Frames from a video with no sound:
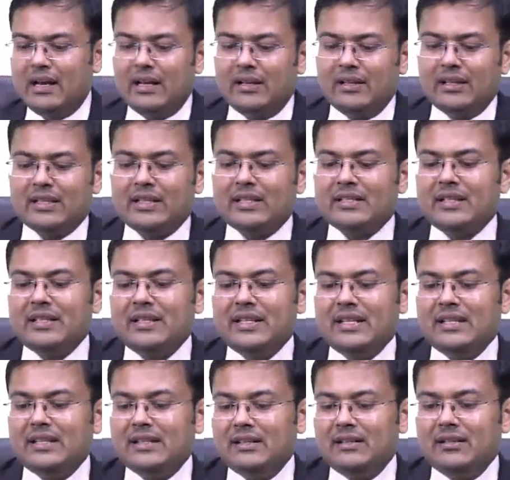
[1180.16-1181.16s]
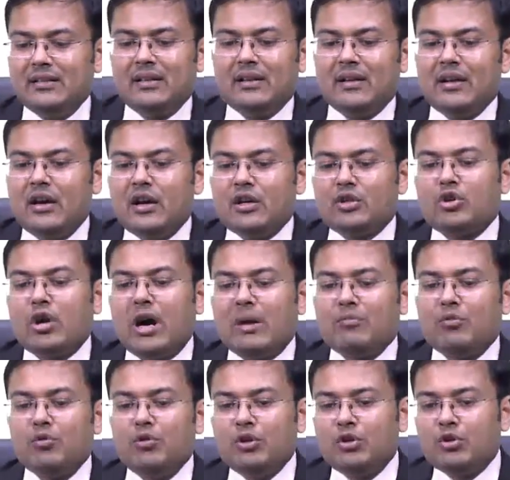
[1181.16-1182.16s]
This is a needle. So I
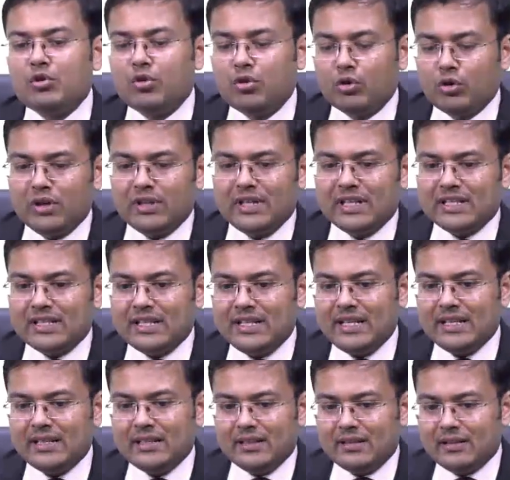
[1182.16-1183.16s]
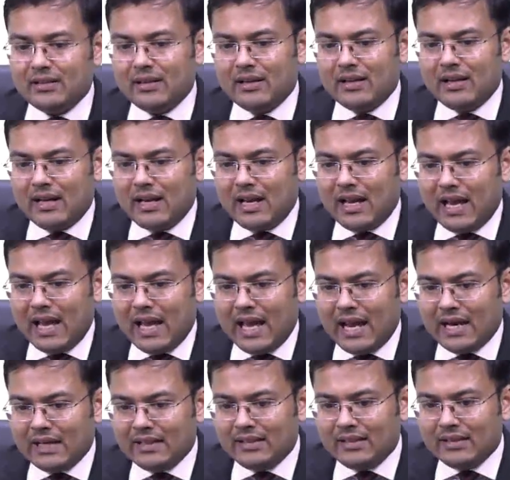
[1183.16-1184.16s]
am going to hold this needle
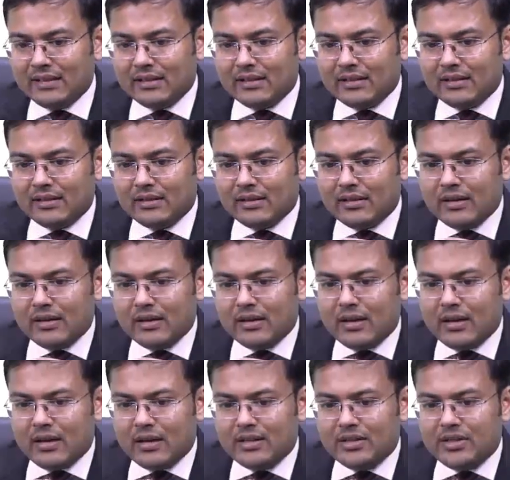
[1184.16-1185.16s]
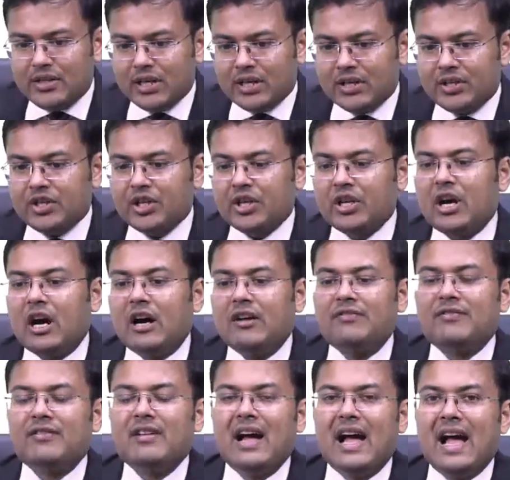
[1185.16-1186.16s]
at the junction
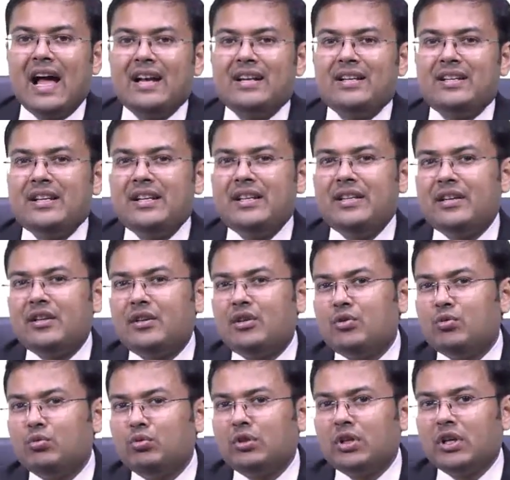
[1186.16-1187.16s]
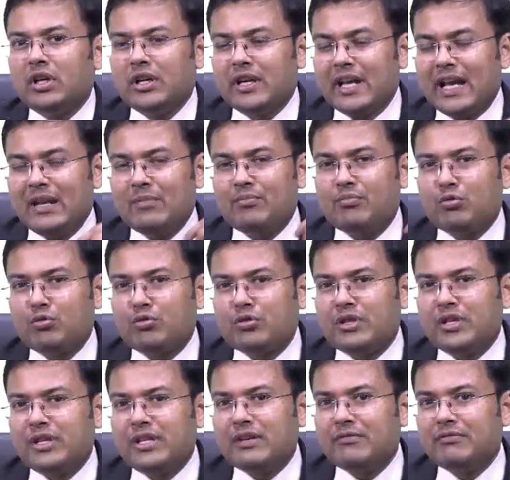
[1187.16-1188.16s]
of anterior 2/3 and
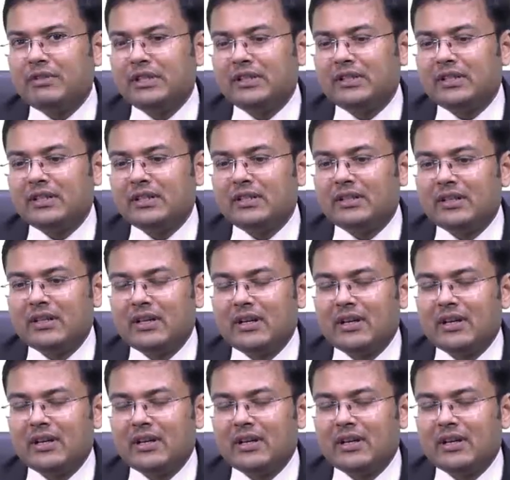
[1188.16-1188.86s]
posterior 1/3.